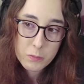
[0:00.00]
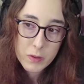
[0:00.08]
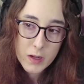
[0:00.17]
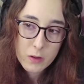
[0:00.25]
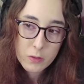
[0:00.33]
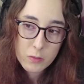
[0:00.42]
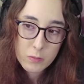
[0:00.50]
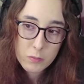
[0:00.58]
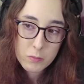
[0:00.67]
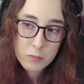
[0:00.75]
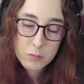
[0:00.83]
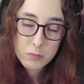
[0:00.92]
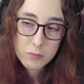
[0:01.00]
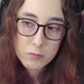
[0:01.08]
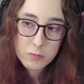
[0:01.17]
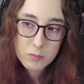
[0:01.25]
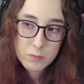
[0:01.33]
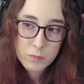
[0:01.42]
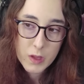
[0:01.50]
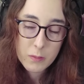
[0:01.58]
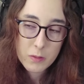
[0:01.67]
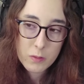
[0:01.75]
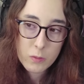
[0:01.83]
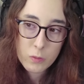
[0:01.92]
biochemical
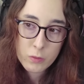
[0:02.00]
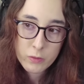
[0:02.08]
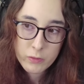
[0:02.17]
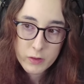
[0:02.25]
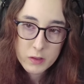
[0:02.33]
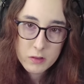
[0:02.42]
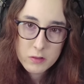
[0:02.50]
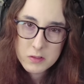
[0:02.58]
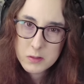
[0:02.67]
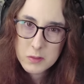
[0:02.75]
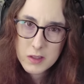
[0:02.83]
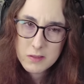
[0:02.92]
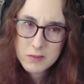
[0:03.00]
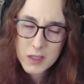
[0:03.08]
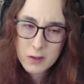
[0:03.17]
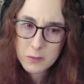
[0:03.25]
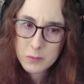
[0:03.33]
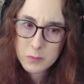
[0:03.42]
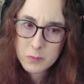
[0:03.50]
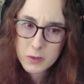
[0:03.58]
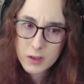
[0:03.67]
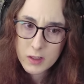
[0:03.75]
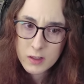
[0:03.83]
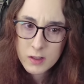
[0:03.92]
warfare or something? I don't
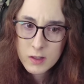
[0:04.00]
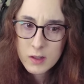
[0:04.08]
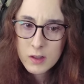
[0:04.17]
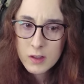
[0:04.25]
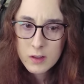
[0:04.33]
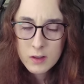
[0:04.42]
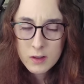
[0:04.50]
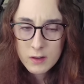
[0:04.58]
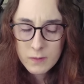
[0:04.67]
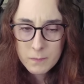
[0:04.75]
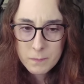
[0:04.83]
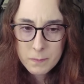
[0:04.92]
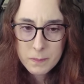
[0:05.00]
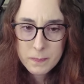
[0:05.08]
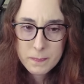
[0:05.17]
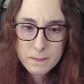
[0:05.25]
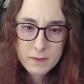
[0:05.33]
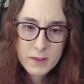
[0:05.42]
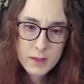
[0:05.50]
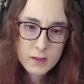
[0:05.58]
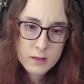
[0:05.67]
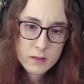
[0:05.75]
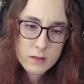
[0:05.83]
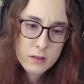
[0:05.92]
really
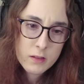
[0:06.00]
get.